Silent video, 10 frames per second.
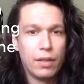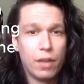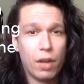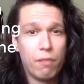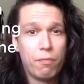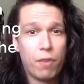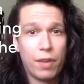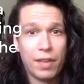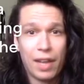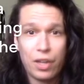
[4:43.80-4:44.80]
I
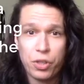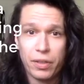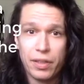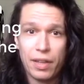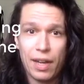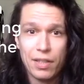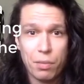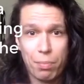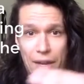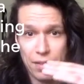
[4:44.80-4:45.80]
find that actually as
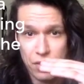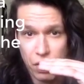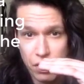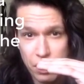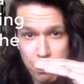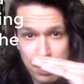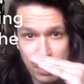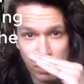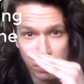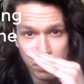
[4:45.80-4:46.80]
the band starts to
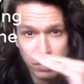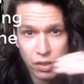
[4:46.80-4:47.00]
build,